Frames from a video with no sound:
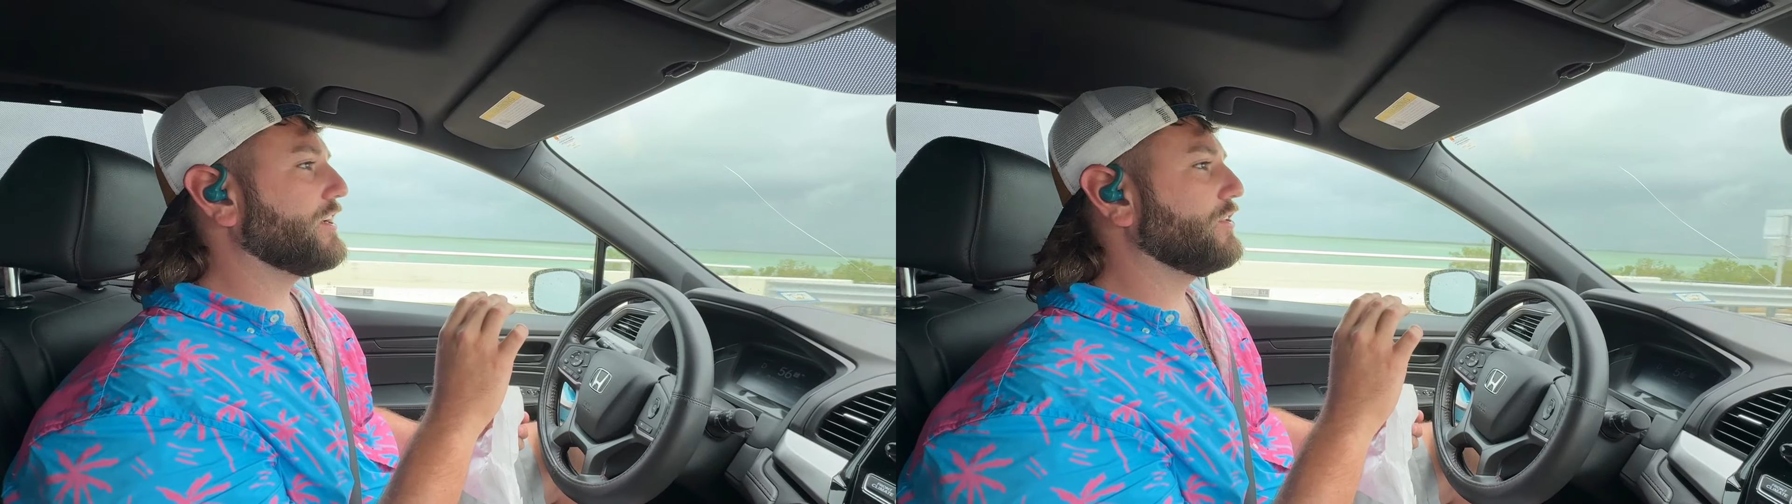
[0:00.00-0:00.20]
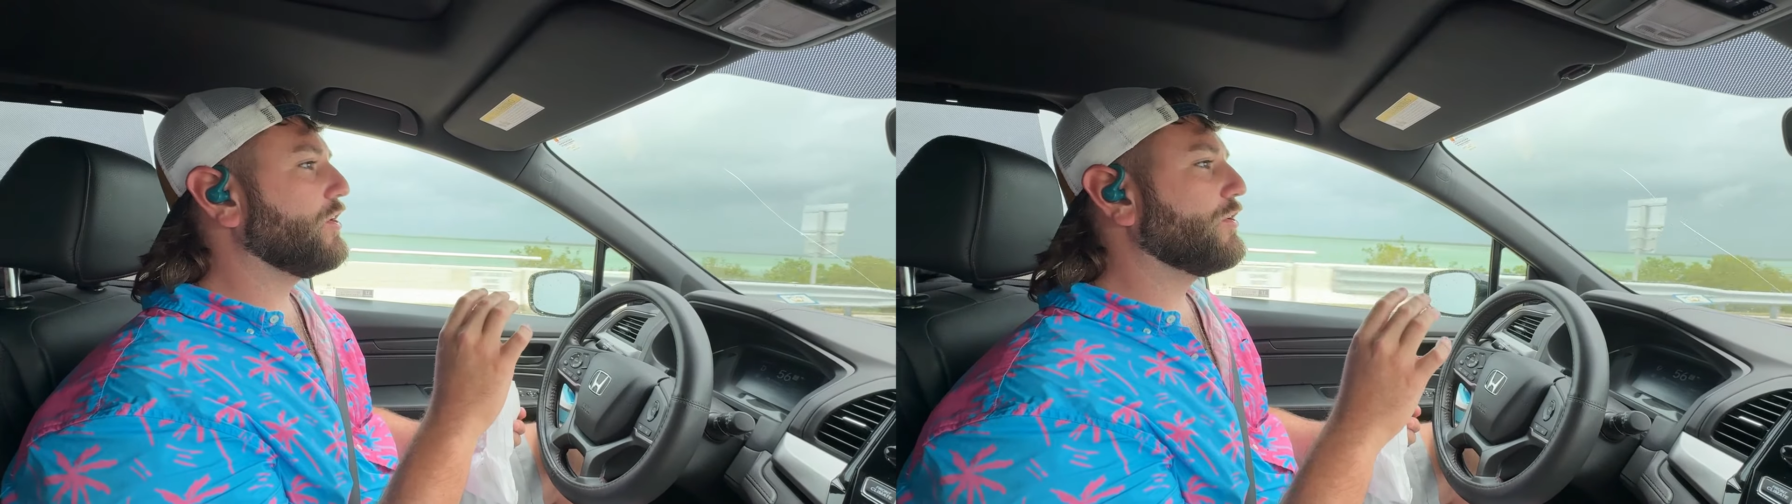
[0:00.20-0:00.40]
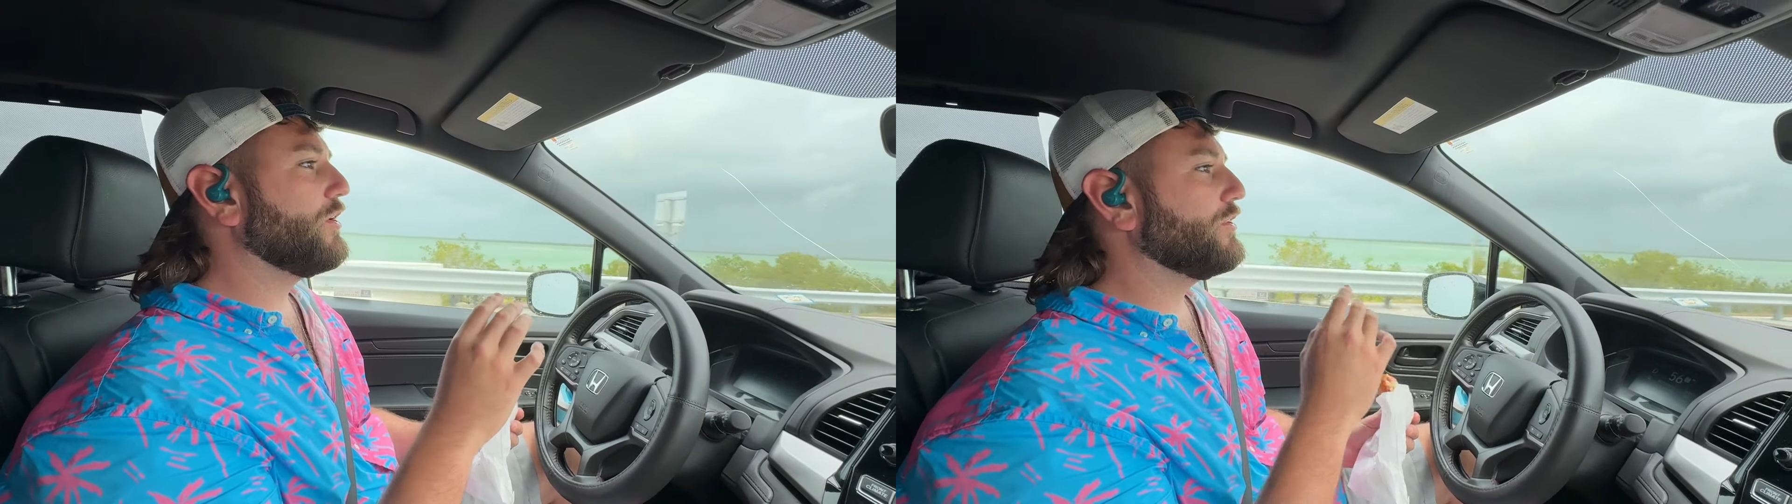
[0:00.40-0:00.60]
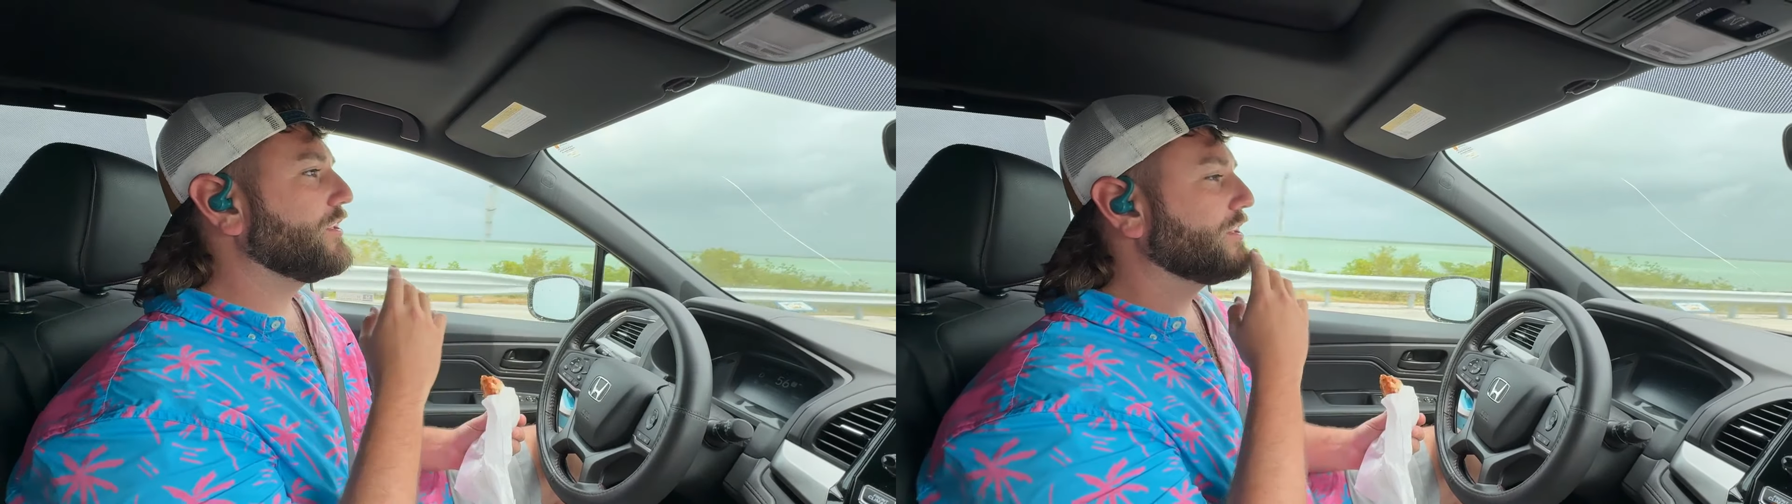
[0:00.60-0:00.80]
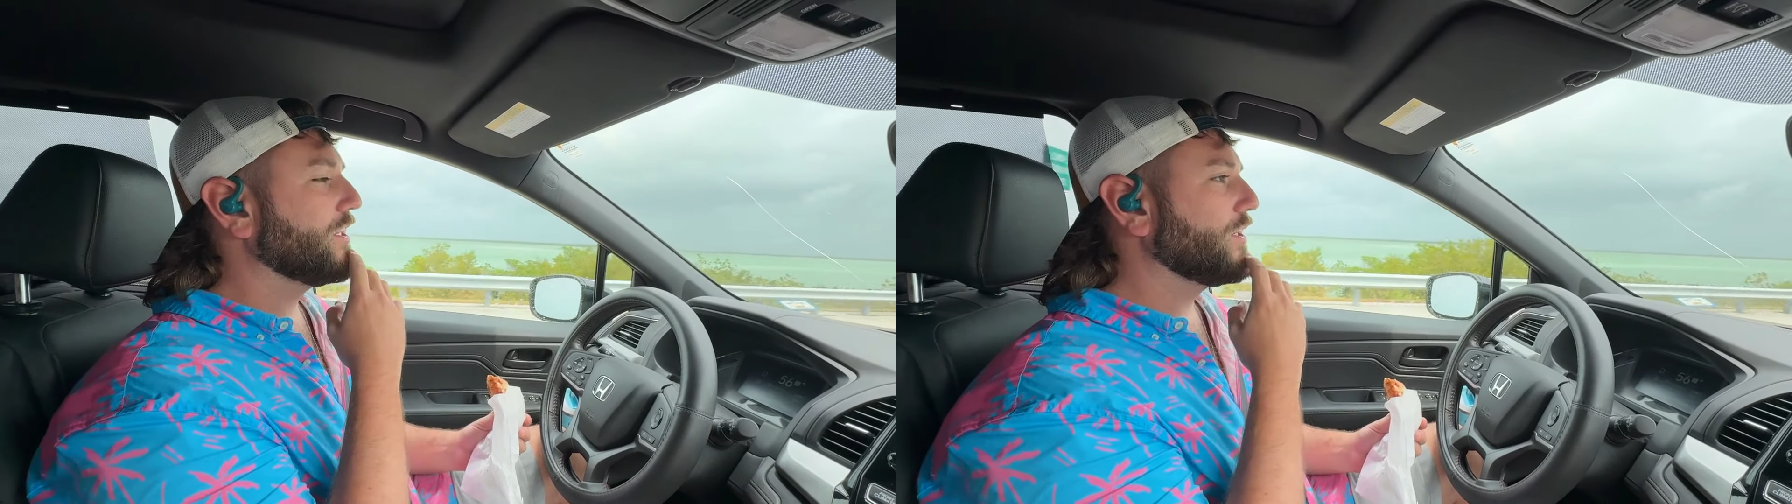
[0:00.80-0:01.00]
a logo
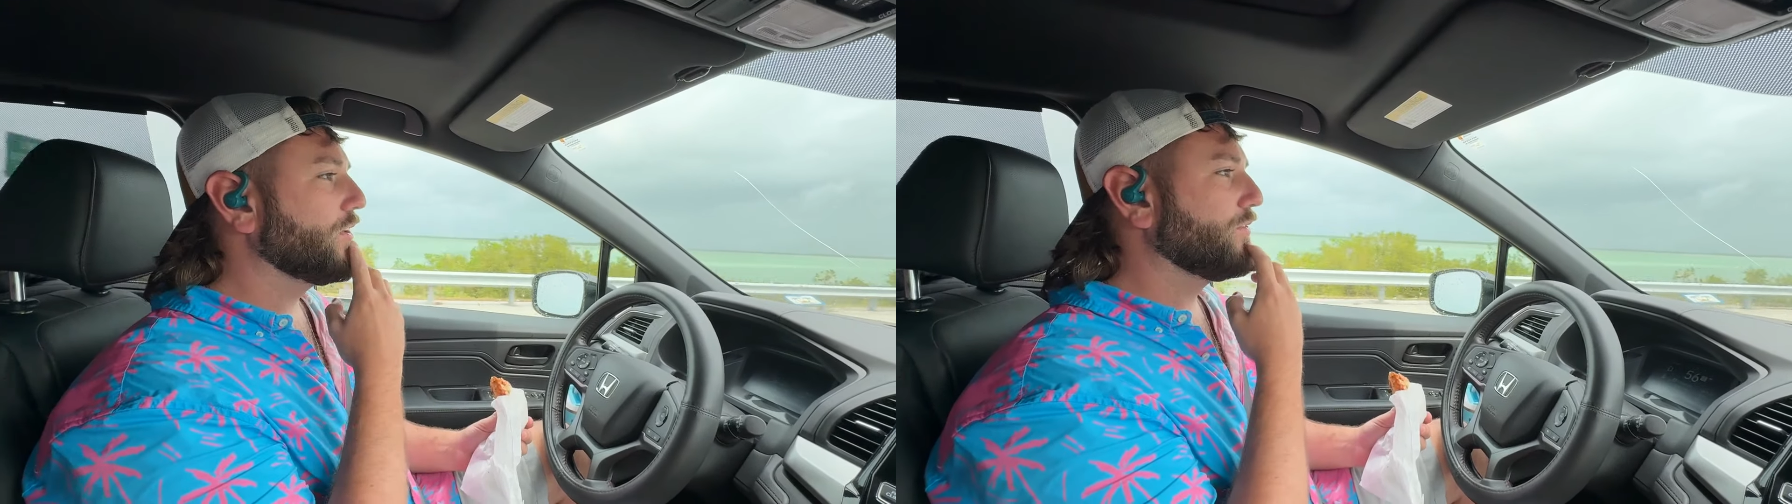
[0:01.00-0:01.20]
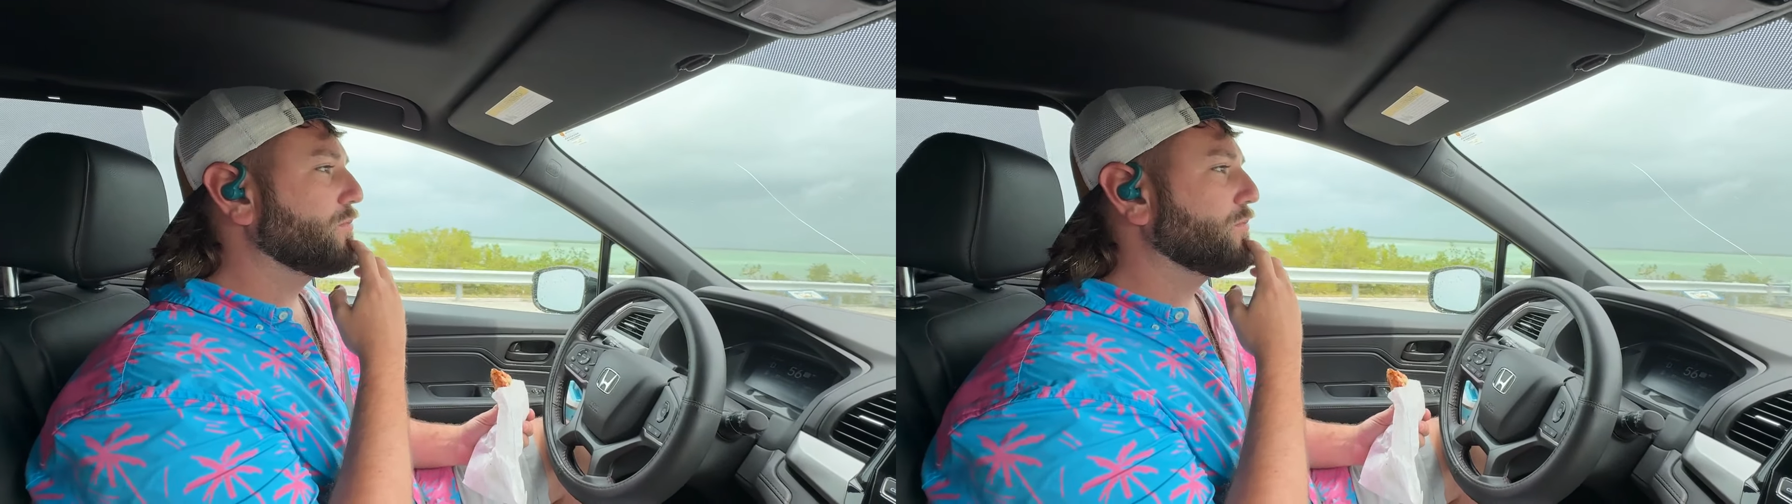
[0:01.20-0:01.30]
that the